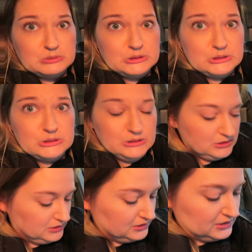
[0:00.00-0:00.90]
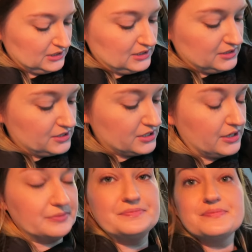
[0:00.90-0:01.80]
Mm.
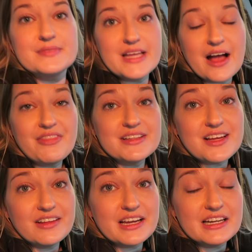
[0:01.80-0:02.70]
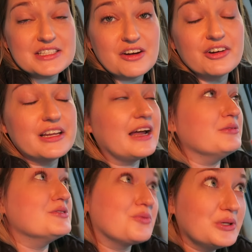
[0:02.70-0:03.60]
So yeah, that's all I got at Target. I
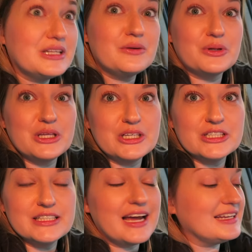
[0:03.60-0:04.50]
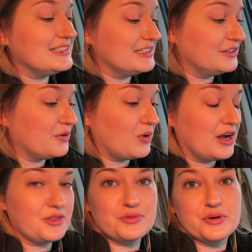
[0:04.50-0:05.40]
was really, really good. I did
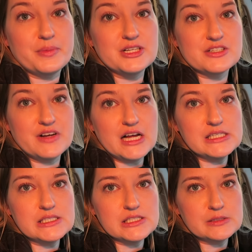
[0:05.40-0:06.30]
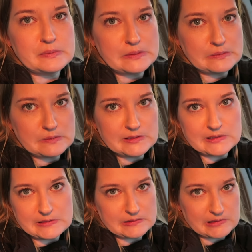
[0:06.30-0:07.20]
walk through a bunch of aisles, but we're
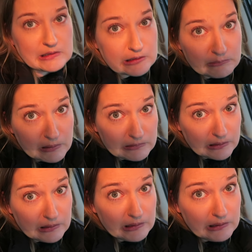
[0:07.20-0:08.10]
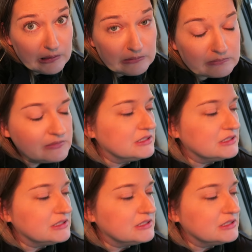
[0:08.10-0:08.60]
not gonna talk about that